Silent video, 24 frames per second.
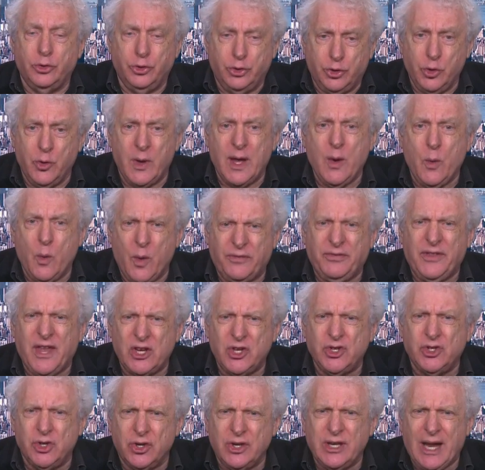doing what
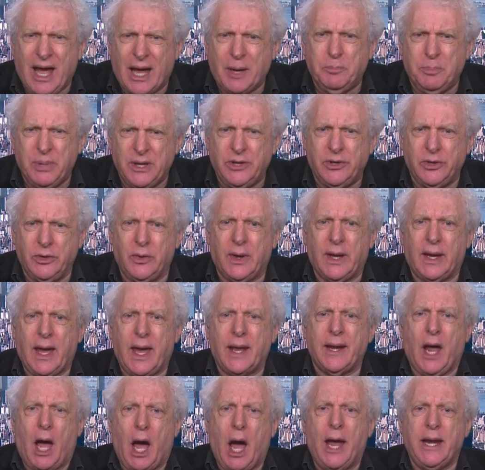they should not be doing
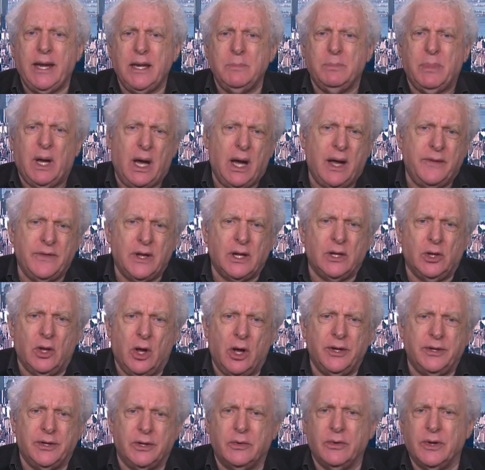and hiding behind their
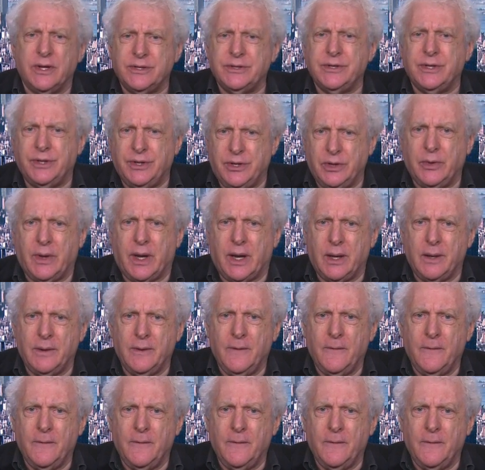law degrees to do it.